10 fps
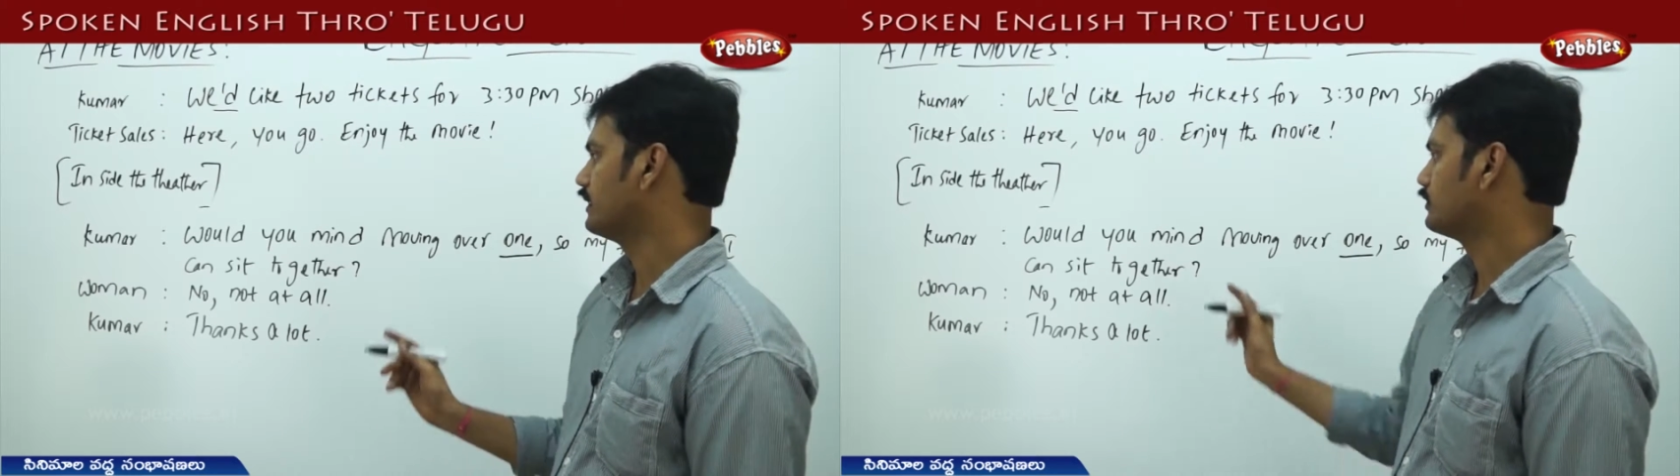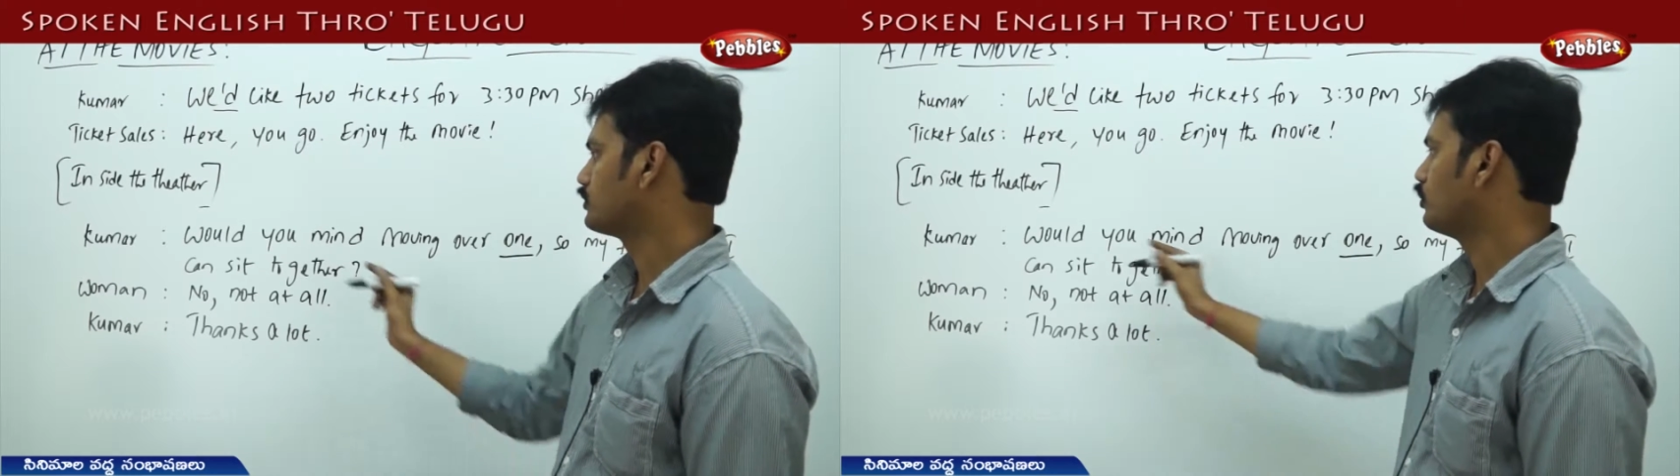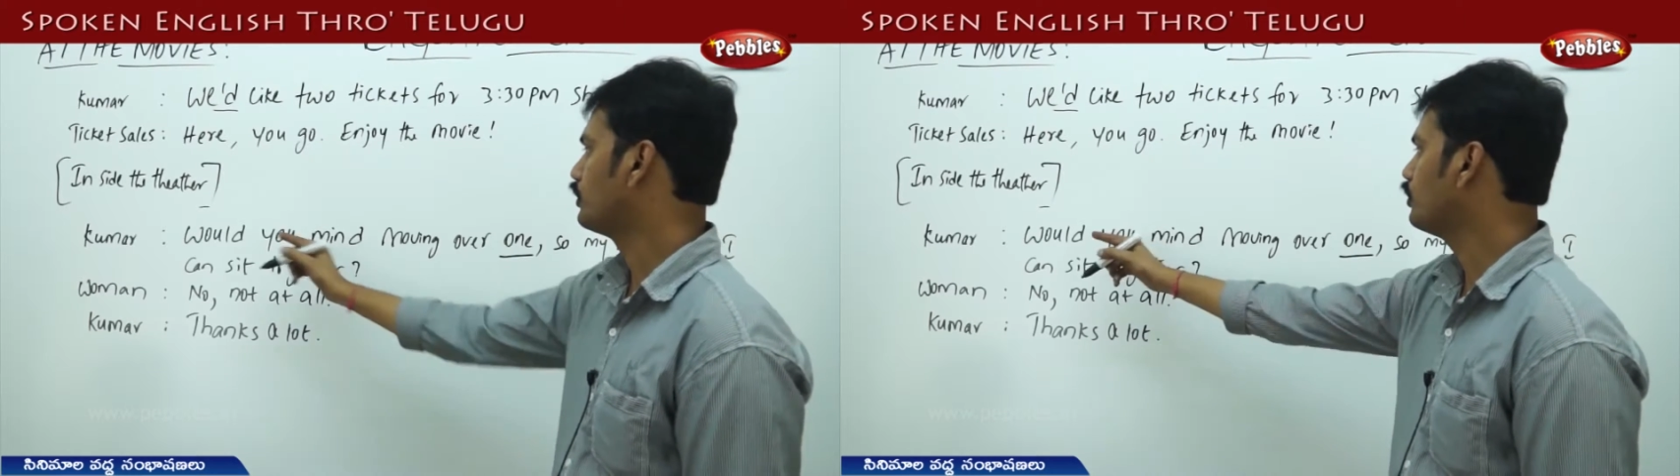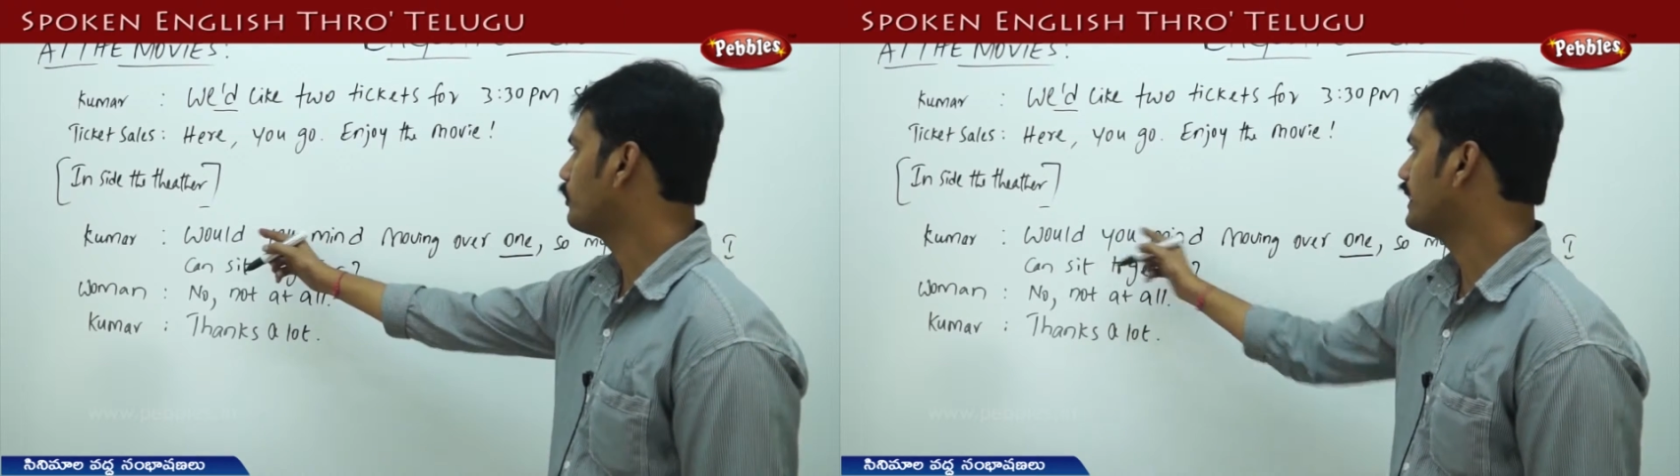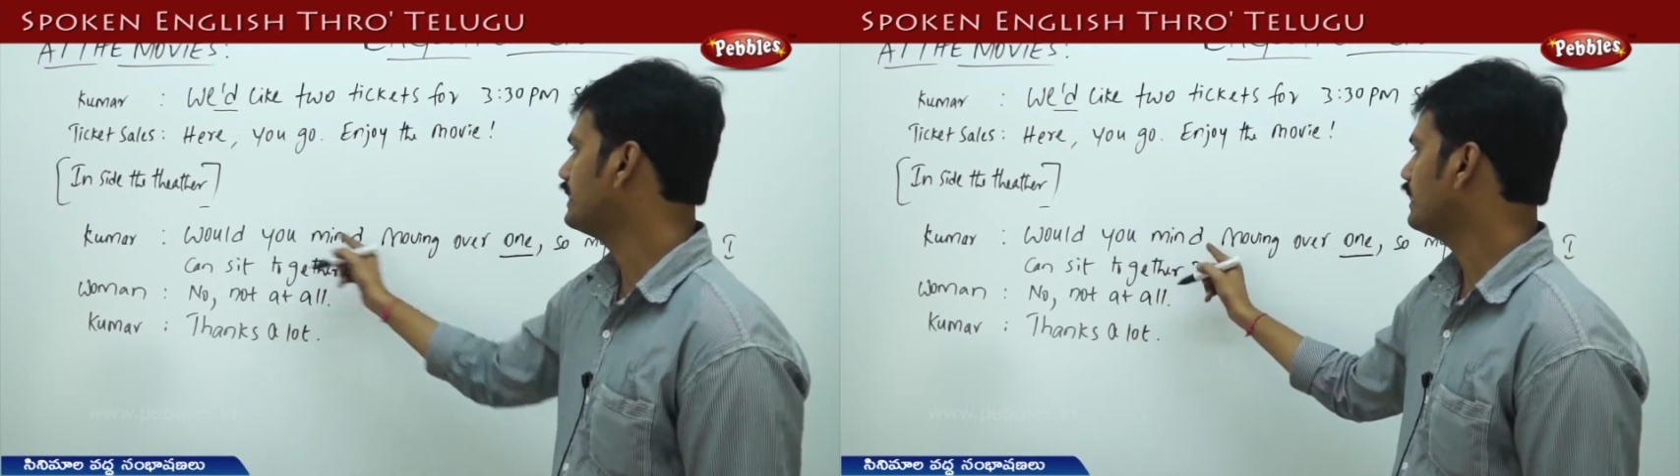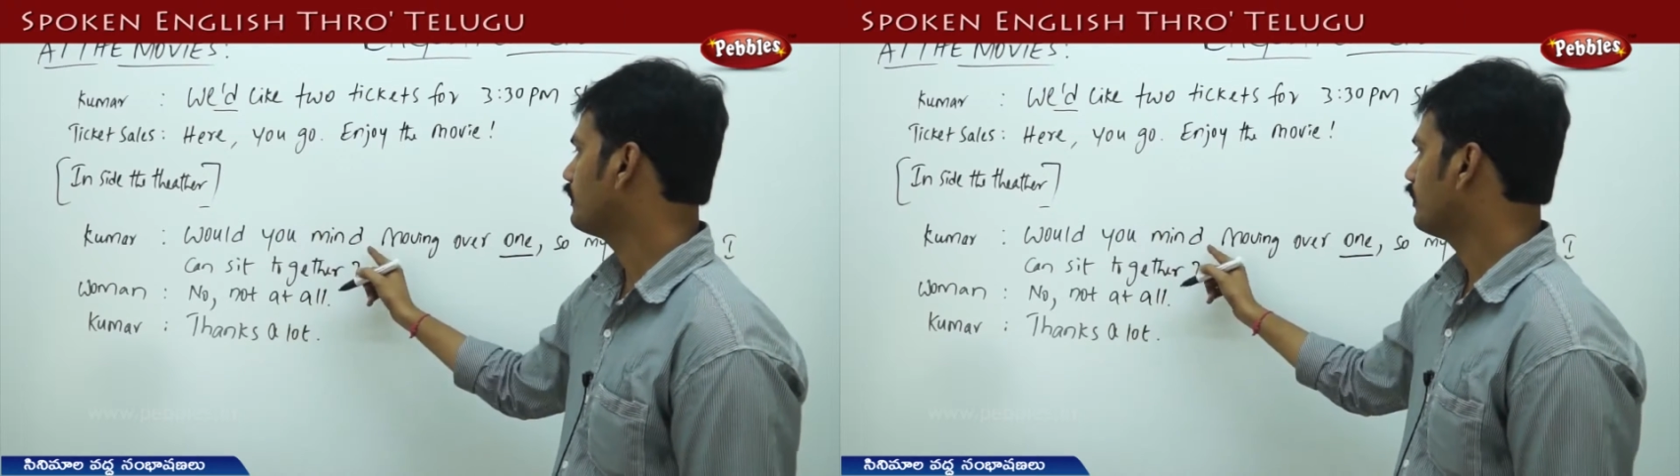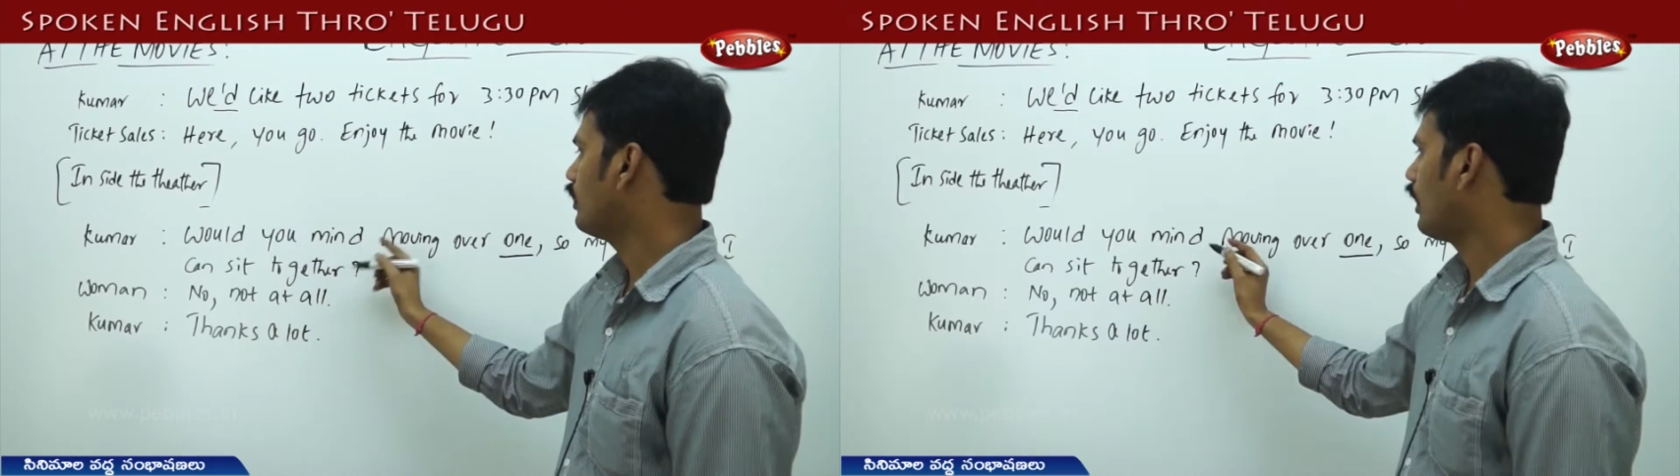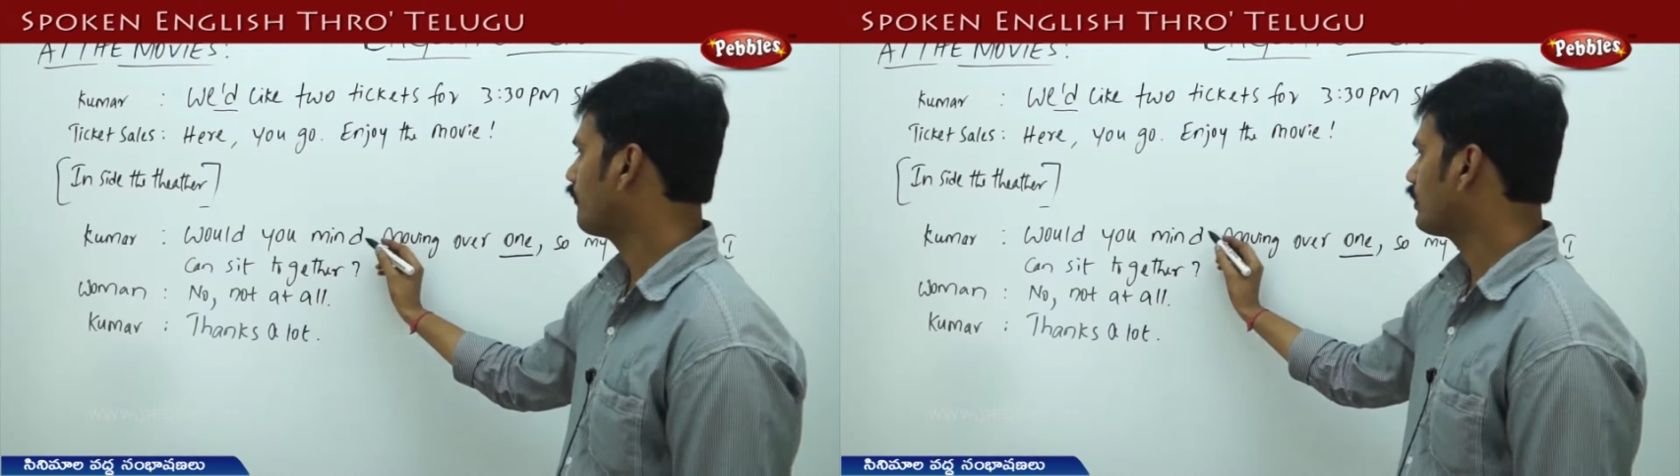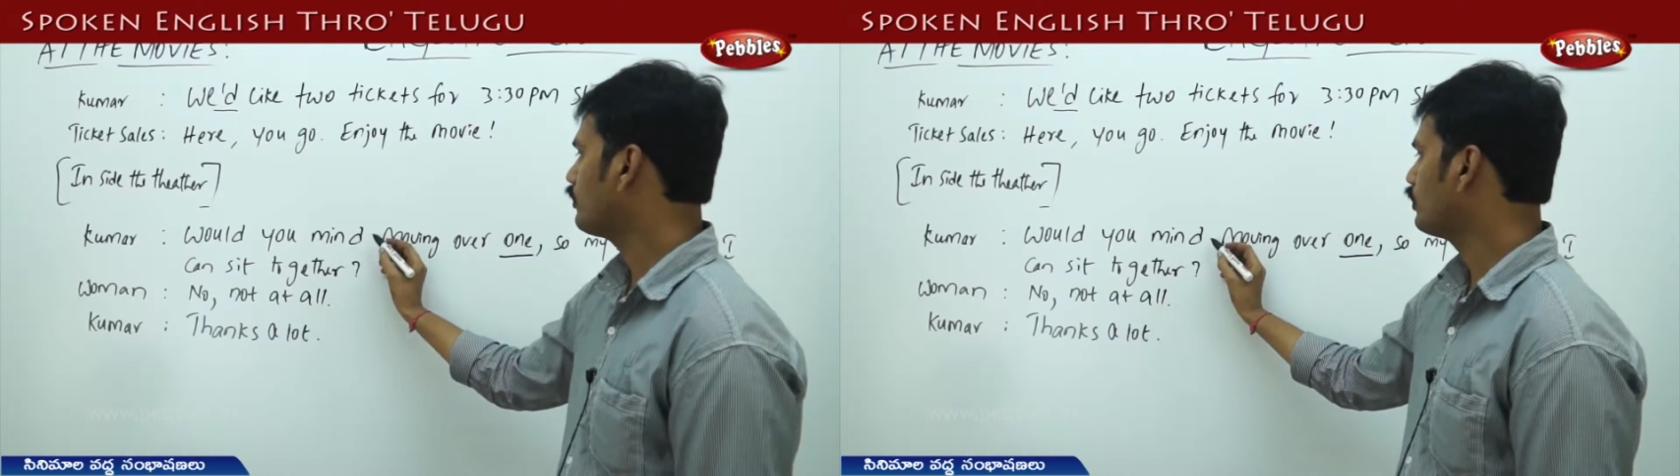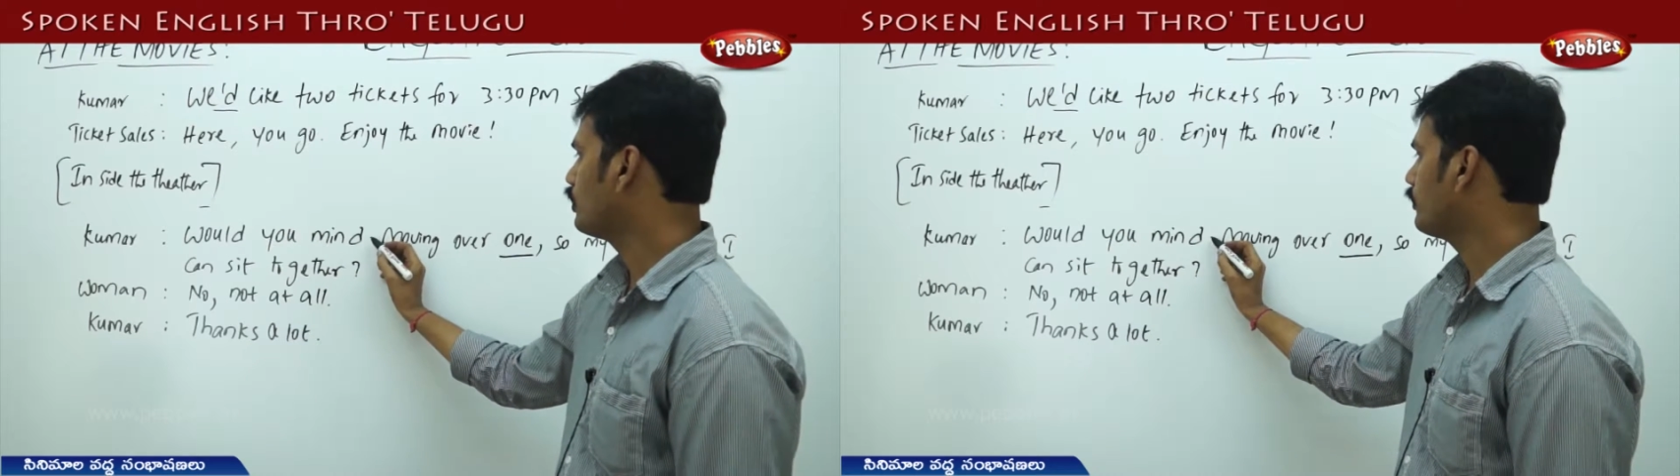So would you mind, after
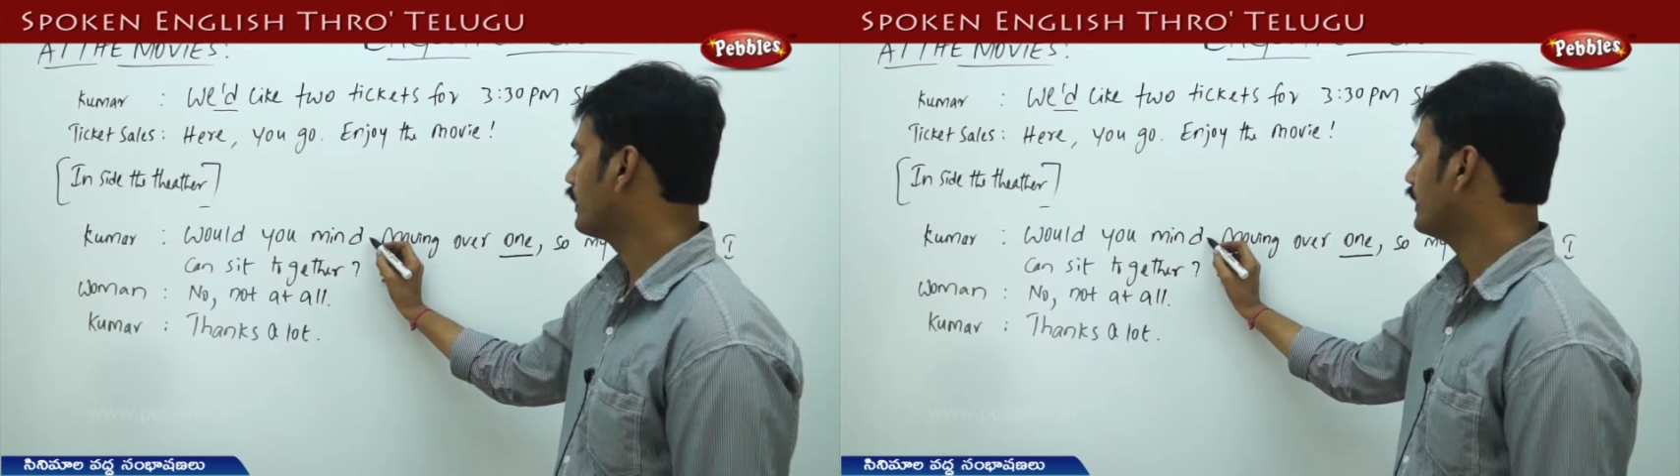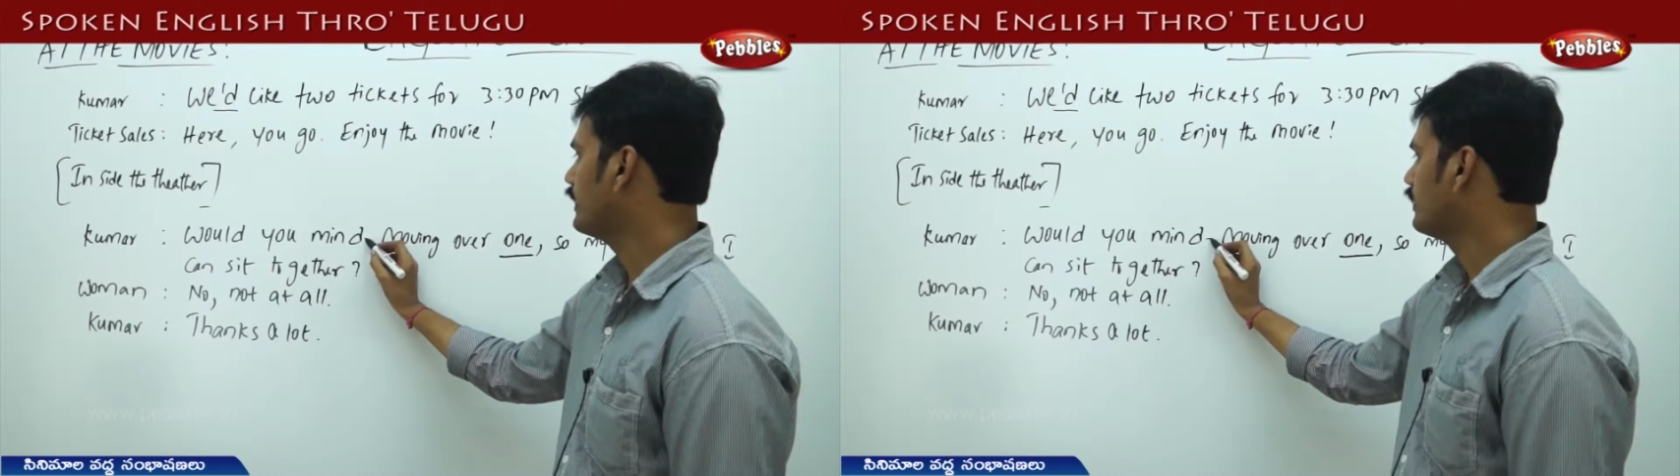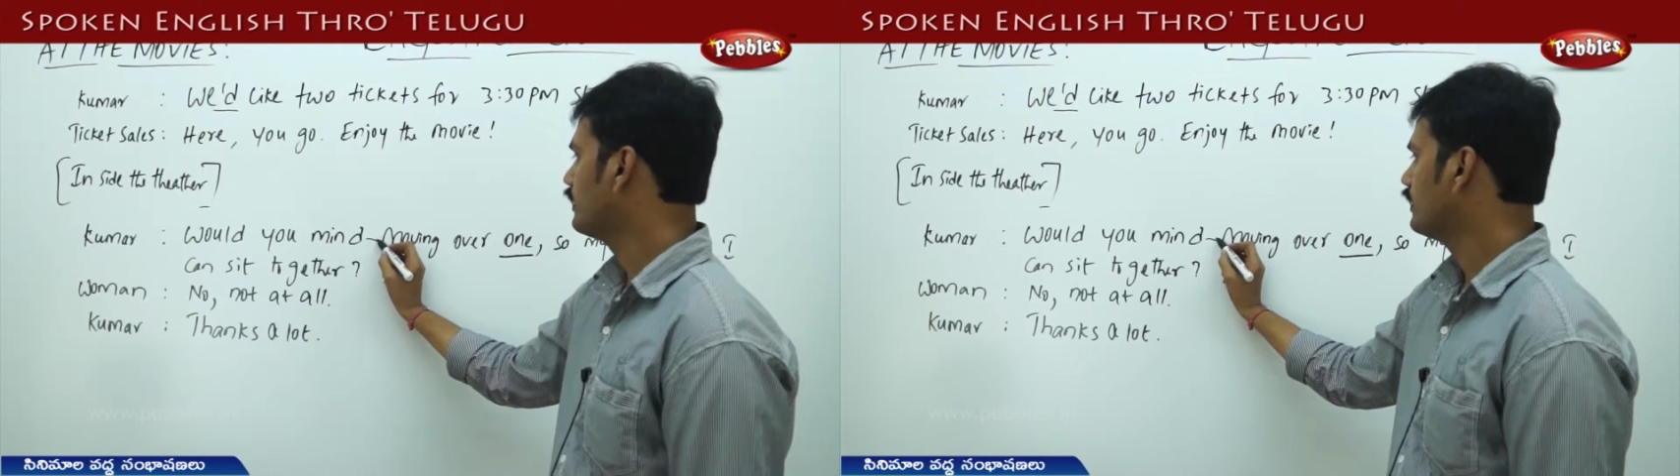would you mind,